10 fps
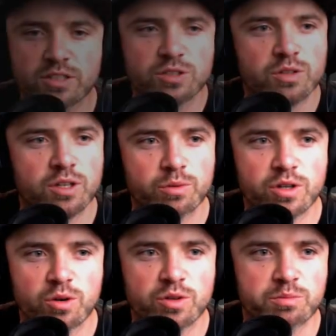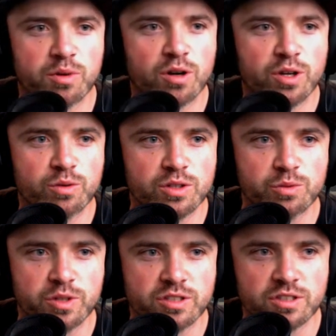so here we go with Mario and
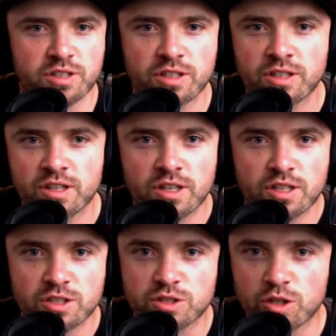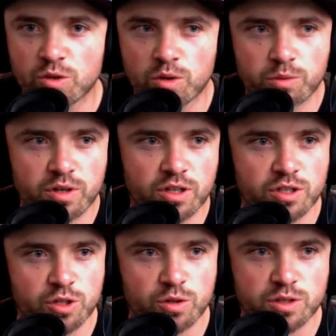Luigi. So what we're going to
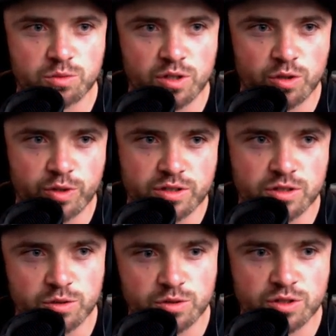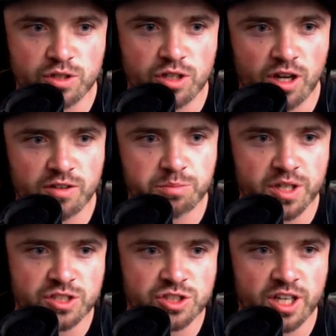do is we're going to start off
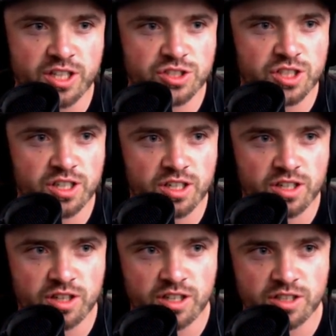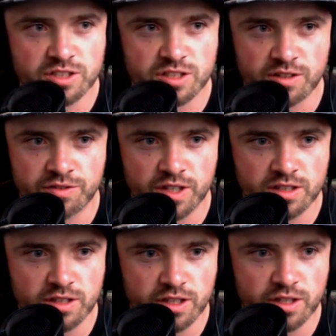by changing this
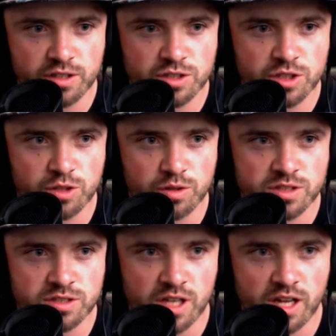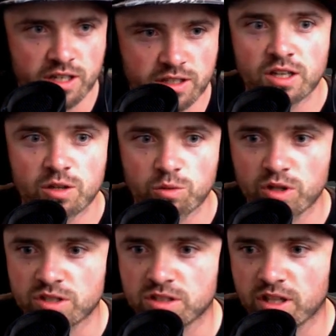effect layer to a static. We're
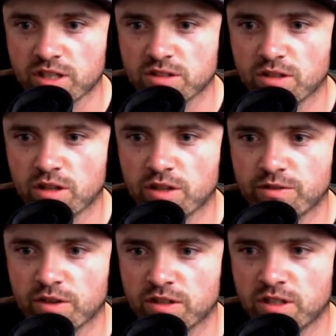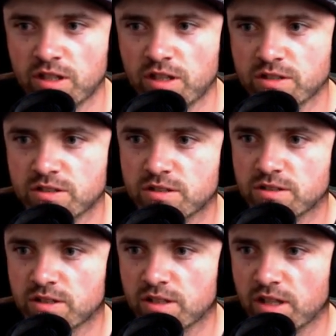going to select all of our keys
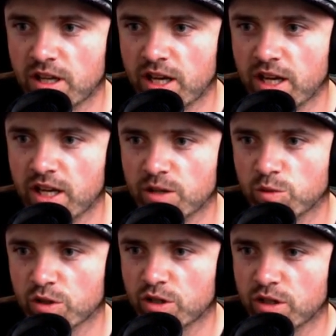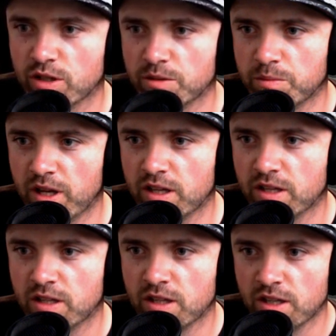and we're going to make